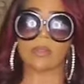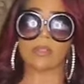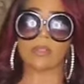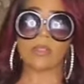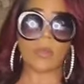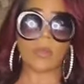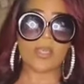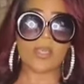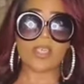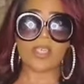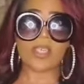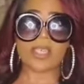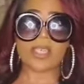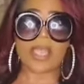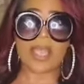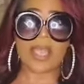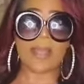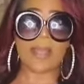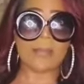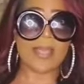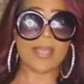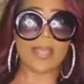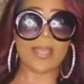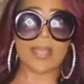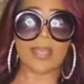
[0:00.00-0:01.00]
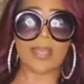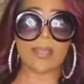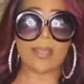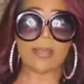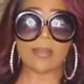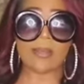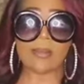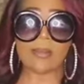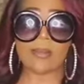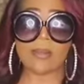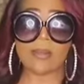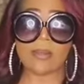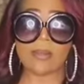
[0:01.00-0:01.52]
You understand me?
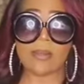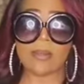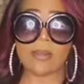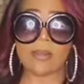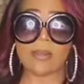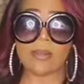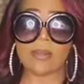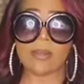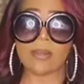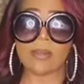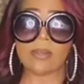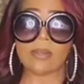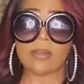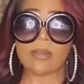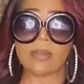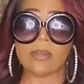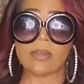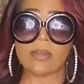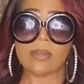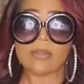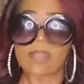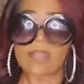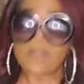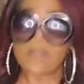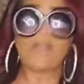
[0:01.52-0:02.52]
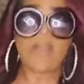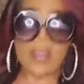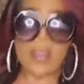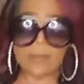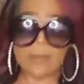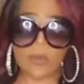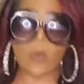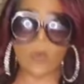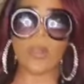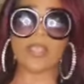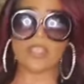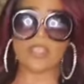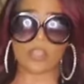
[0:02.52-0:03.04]
The
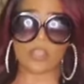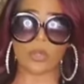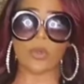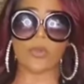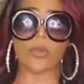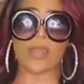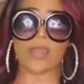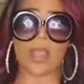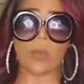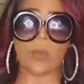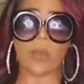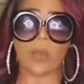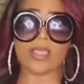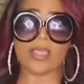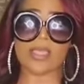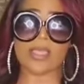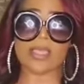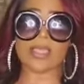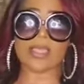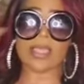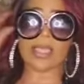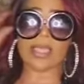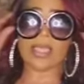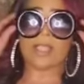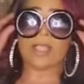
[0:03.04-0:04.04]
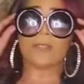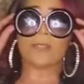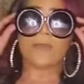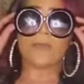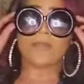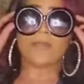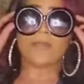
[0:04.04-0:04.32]
fem queens are who they want to see.